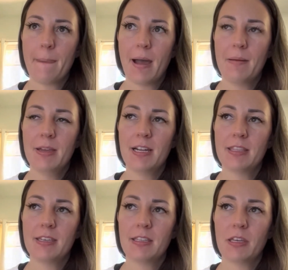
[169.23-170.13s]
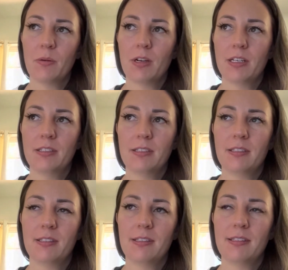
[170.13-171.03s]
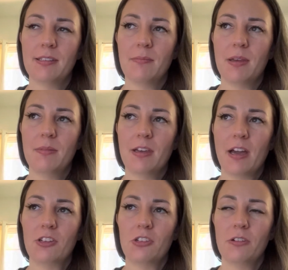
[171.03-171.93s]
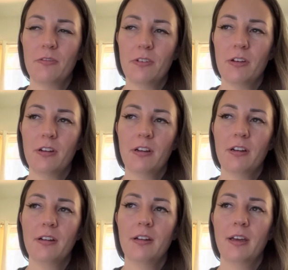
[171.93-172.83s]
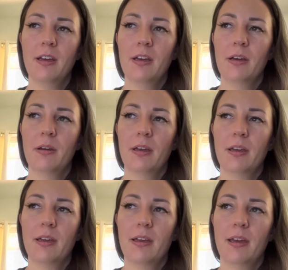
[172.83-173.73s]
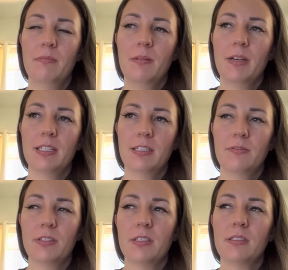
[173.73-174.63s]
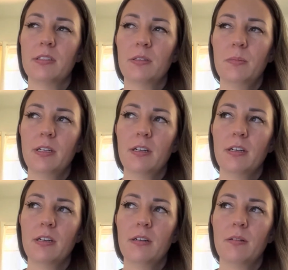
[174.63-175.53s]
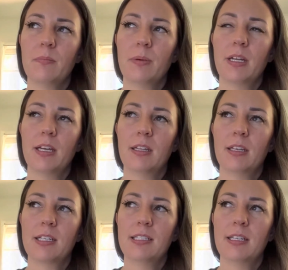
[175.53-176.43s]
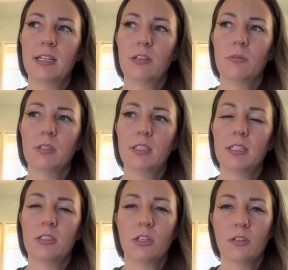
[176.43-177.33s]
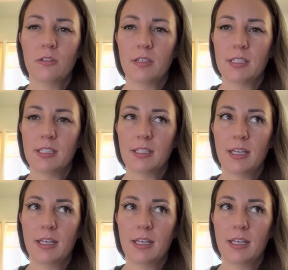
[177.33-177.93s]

I mean, I think there were instances that maybe I should have felt hurt and maybe I did feel a little bit hurt, but I like I said I don't really internalize it.